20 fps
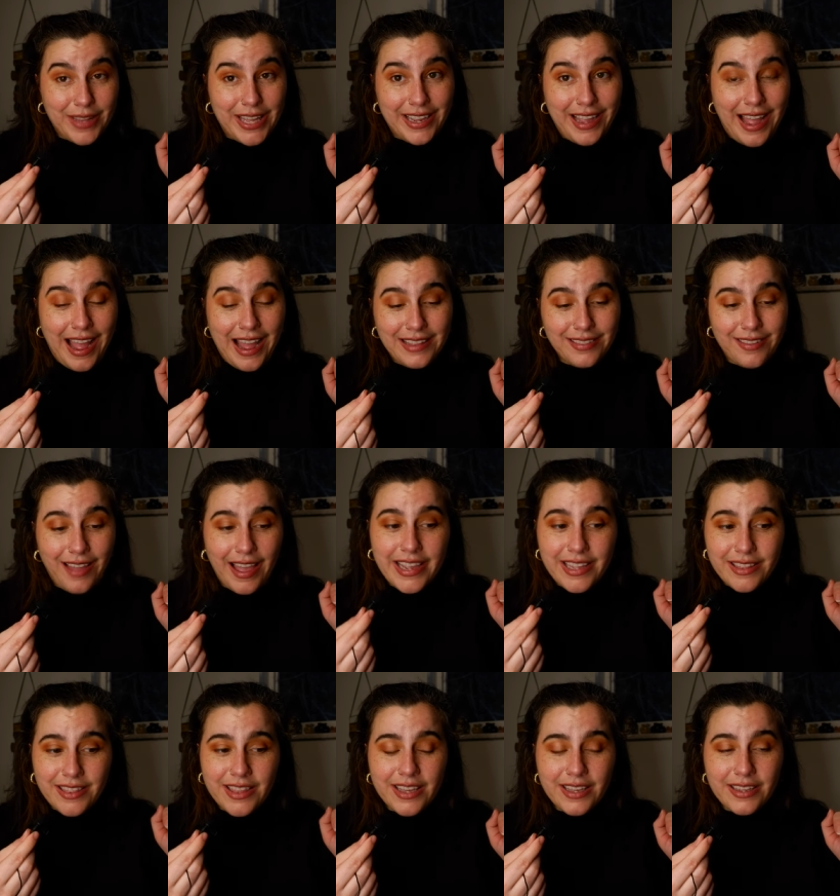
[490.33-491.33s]
Like, I
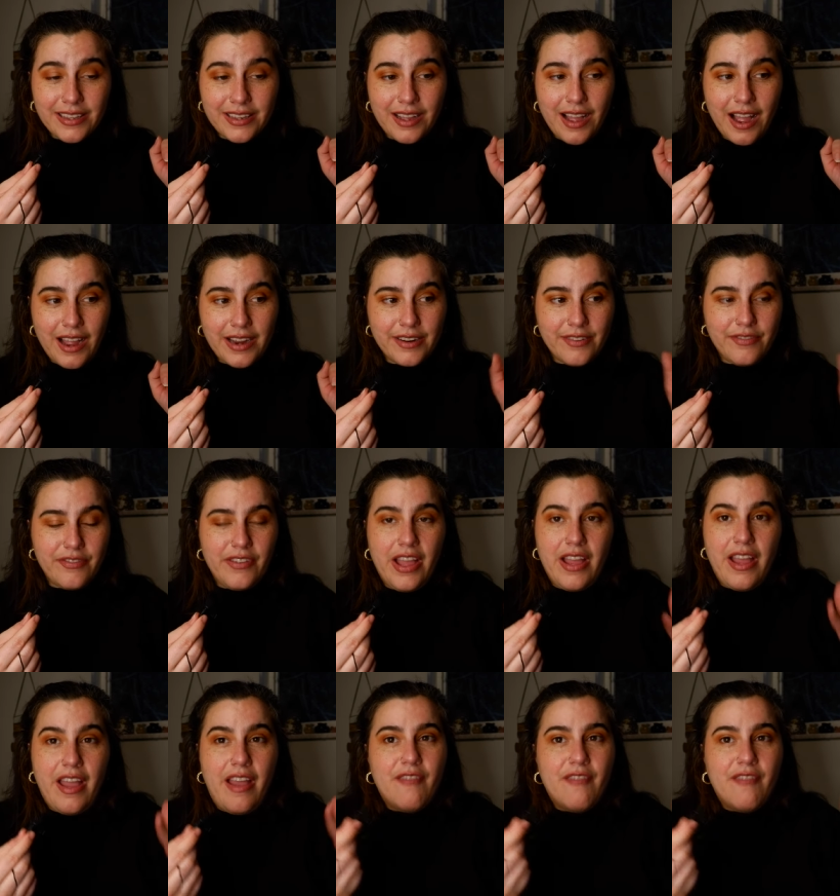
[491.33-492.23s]
liked the kind of